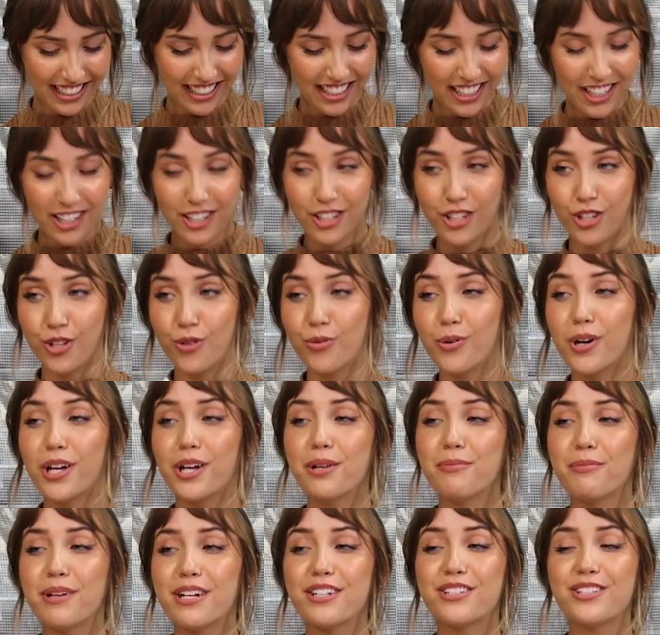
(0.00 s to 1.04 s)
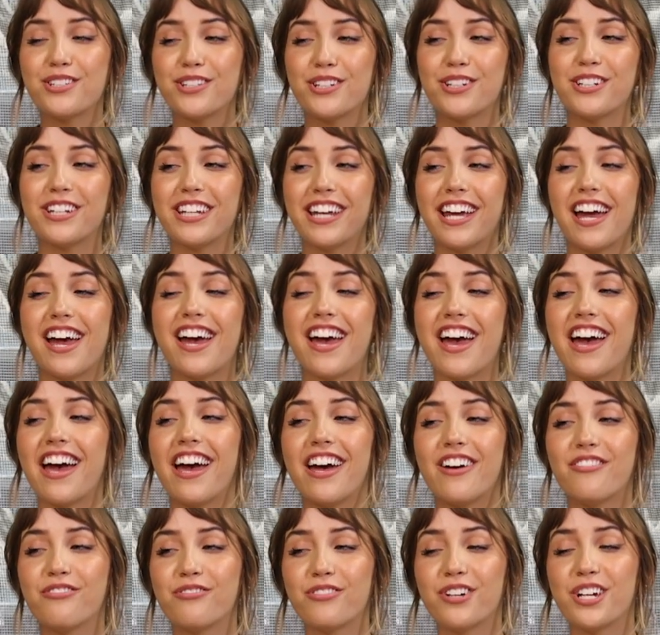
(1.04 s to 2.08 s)
You want to make sure to get
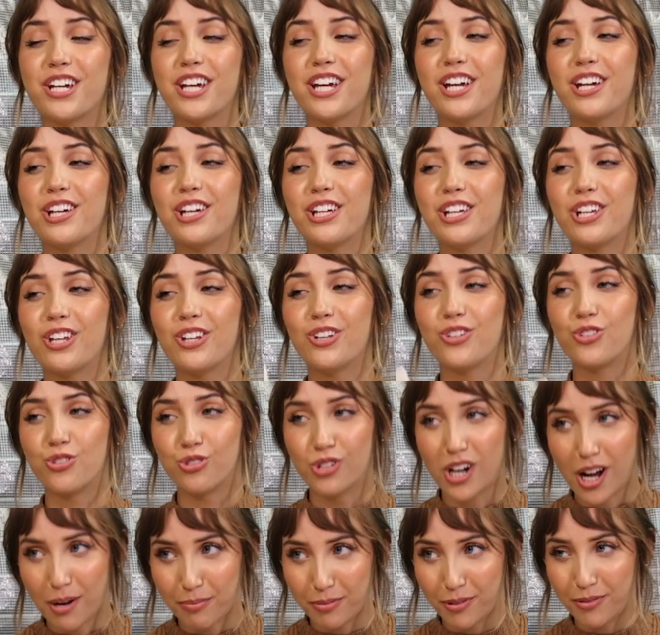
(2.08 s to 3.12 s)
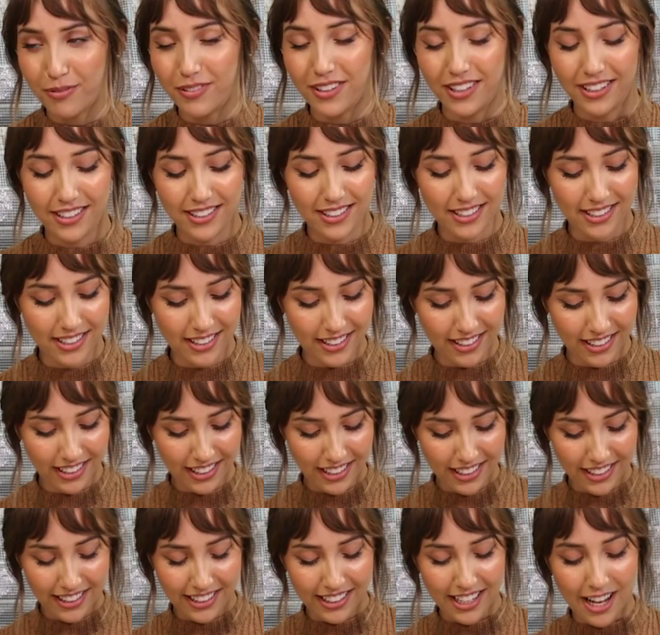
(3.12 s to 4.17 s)
every drop of this.
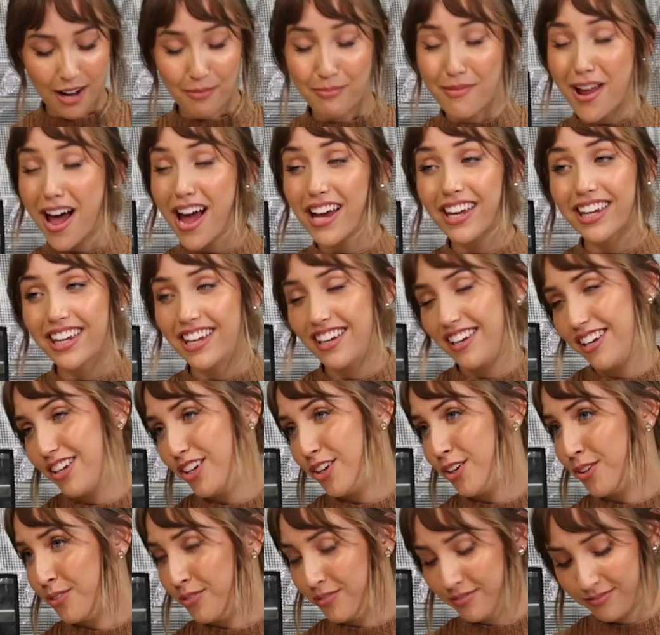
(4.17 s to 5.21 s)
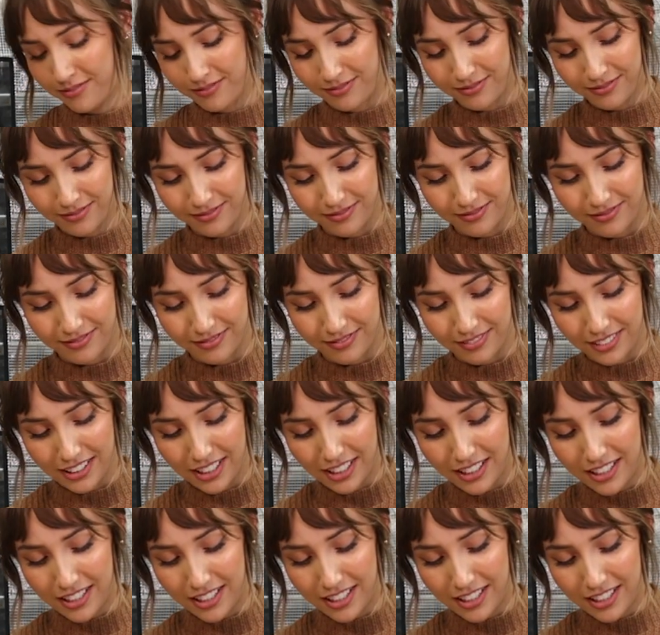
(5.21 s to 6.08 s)
I'm not kidding you. This is